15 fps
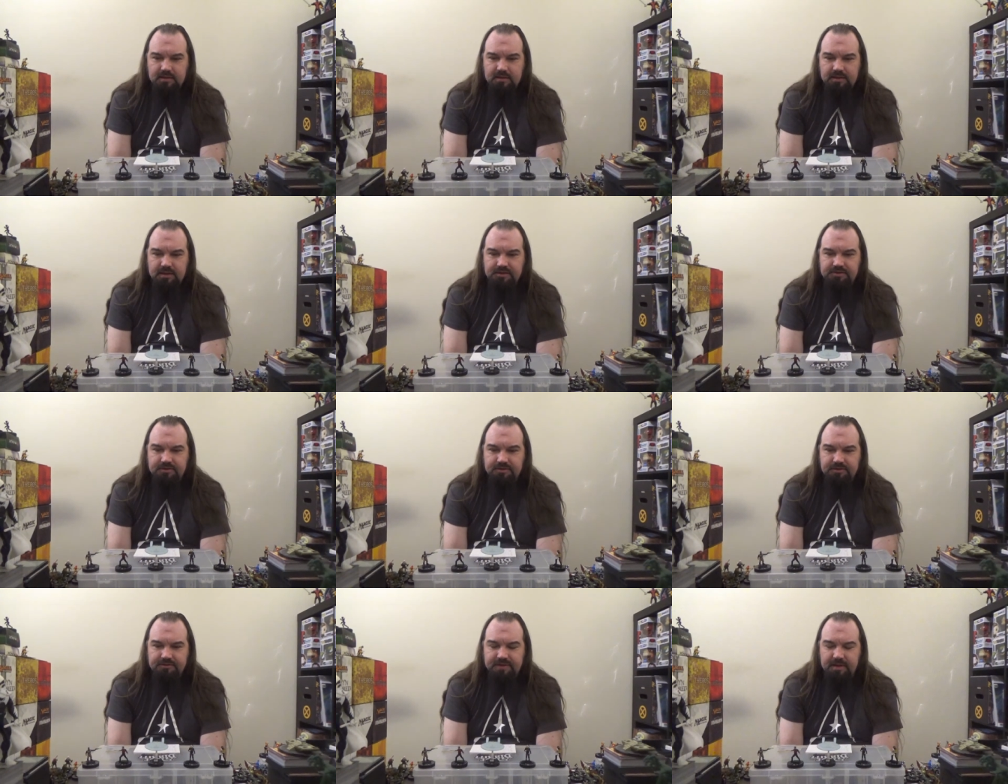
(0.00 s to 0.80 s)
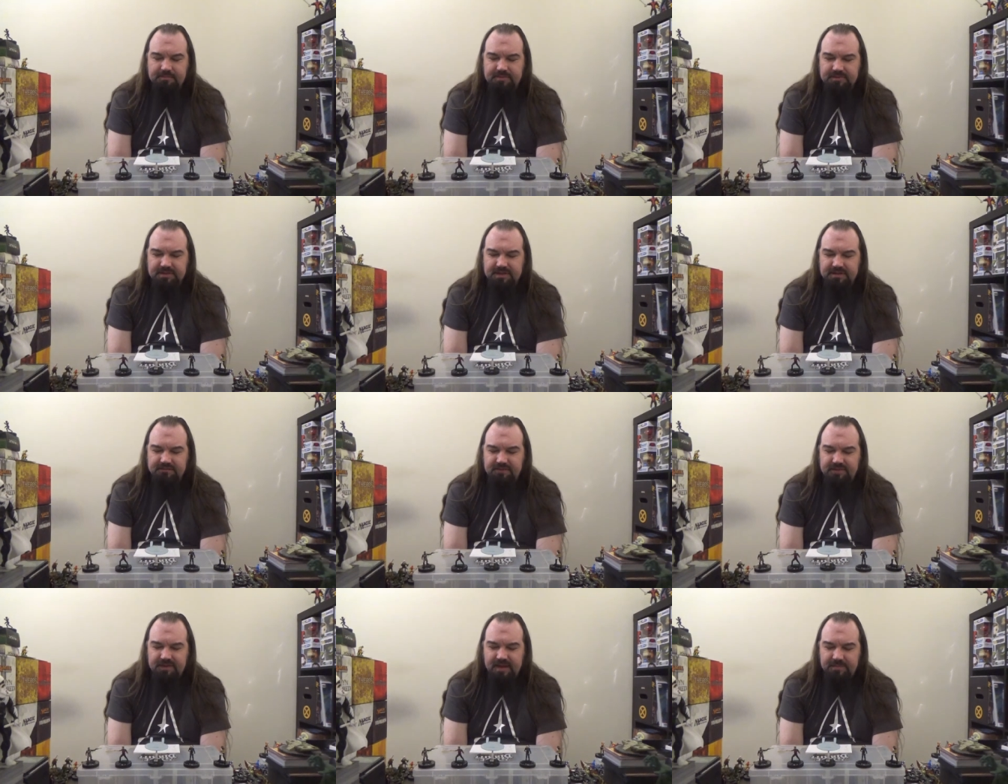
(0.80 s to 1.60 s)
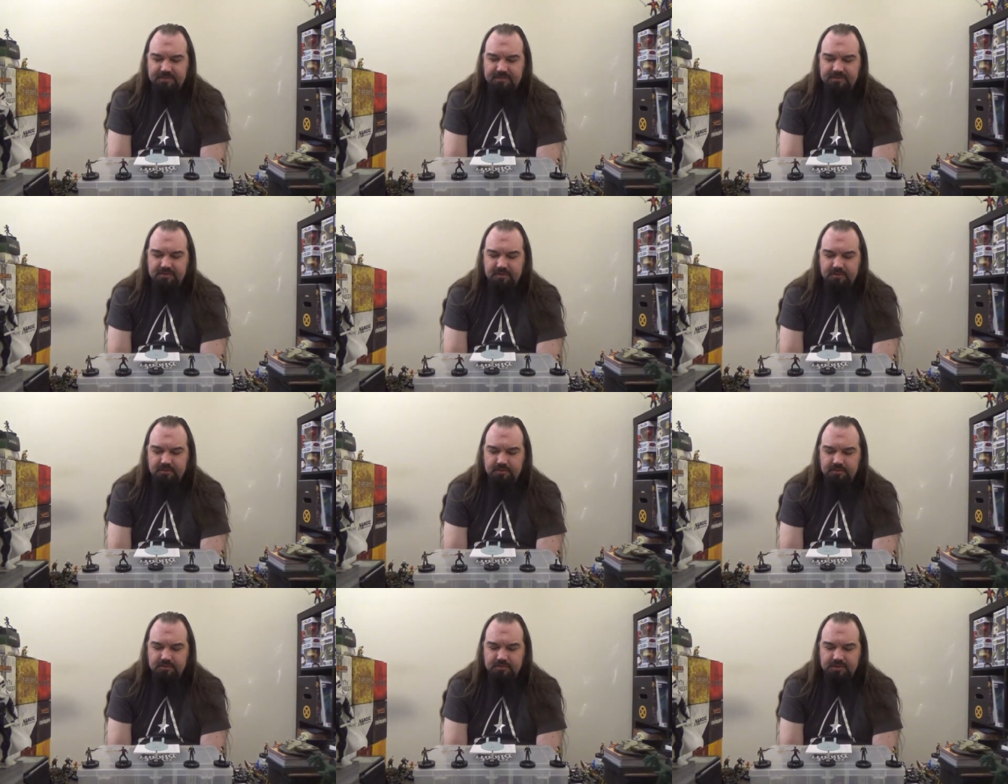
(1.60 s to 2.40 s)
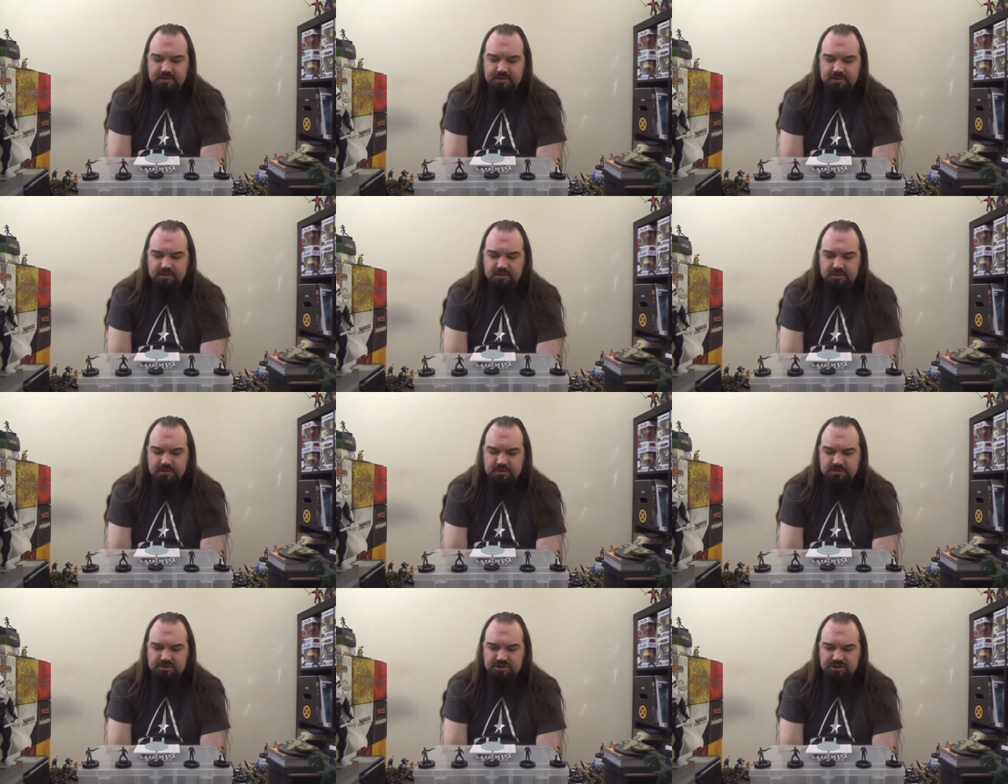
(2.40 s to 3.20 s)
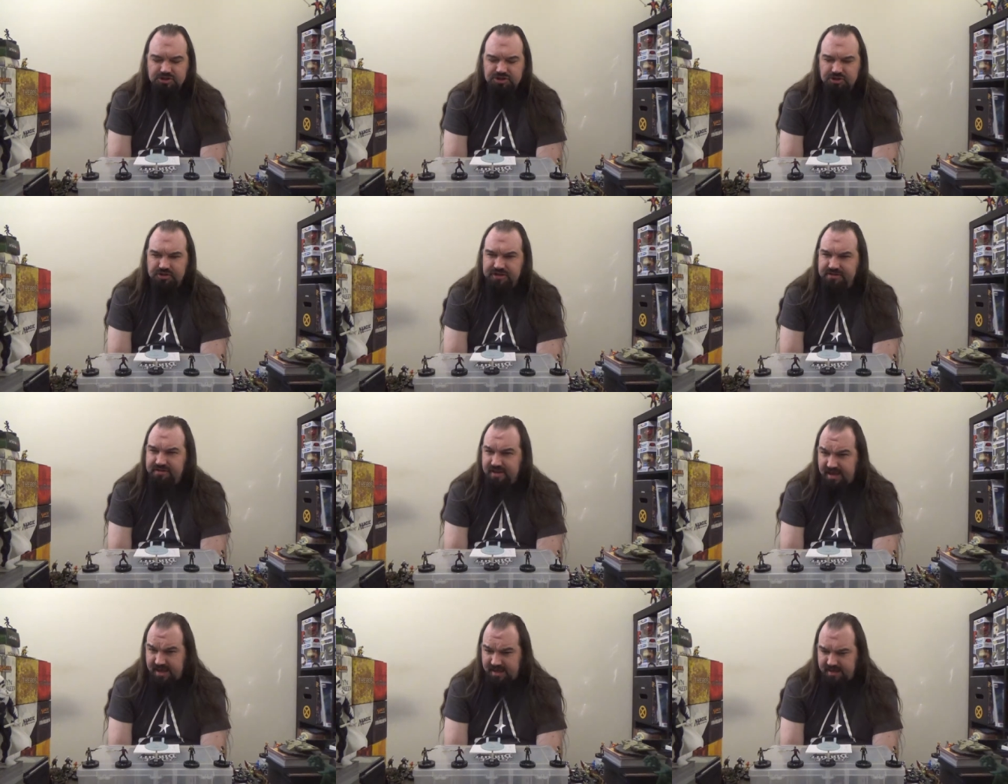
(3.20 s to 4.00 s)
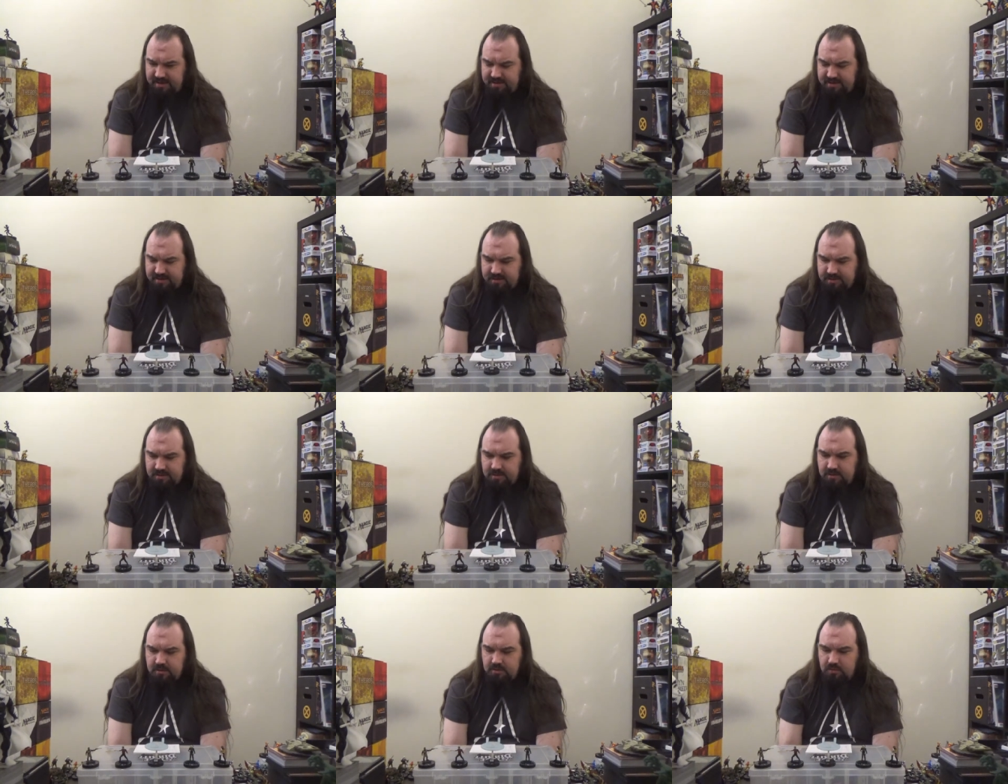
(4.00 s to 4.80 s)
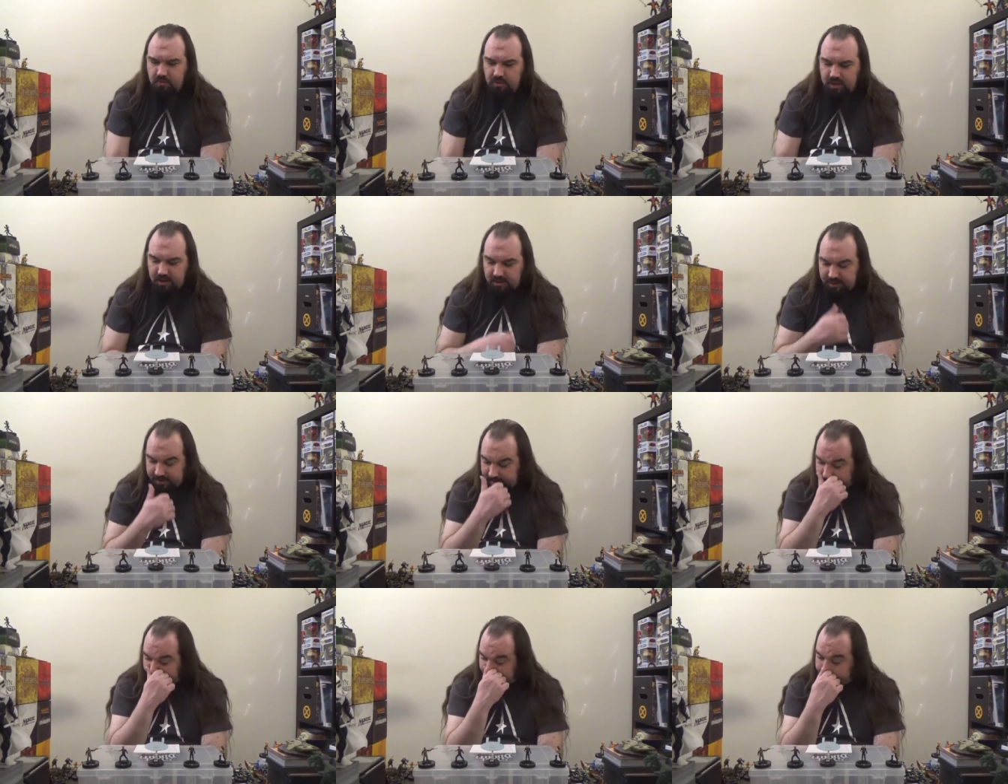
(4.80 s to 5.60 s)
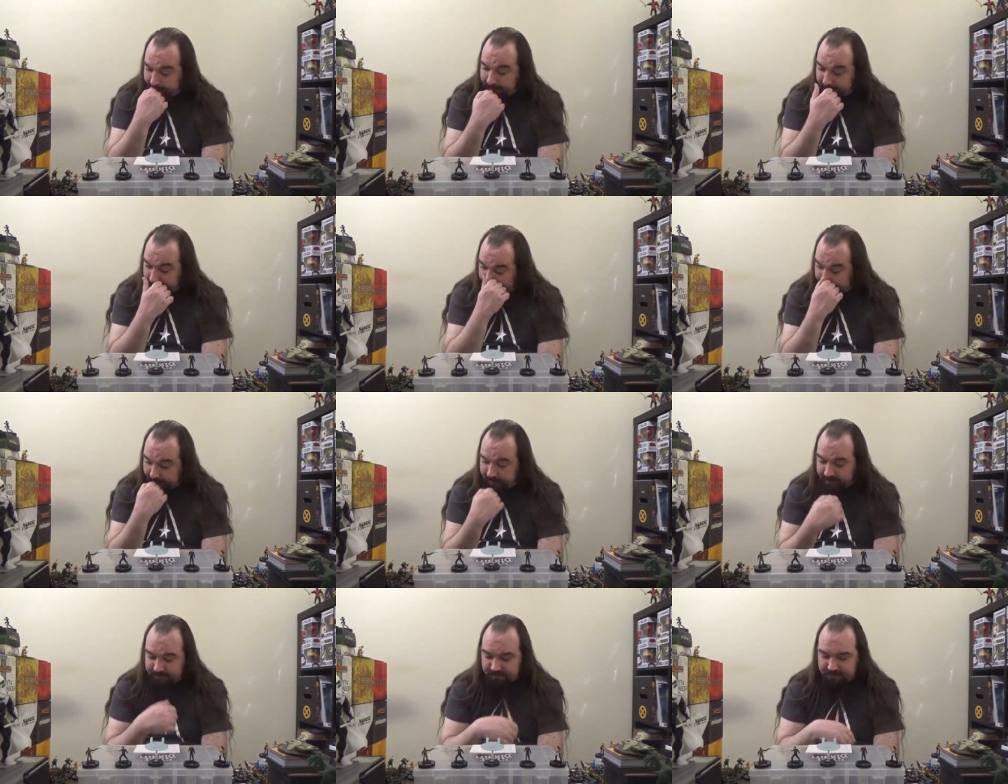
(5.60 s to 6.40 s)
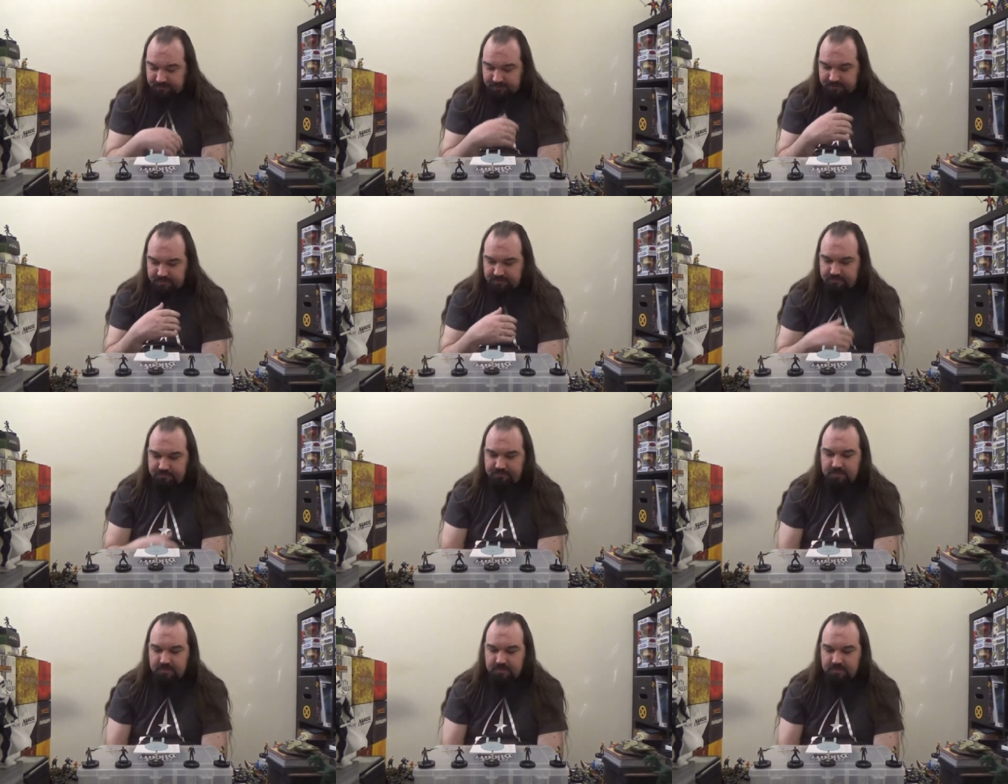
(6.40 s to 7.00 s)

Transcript: introduced, I believe, in the episode Journey's End, wherein it was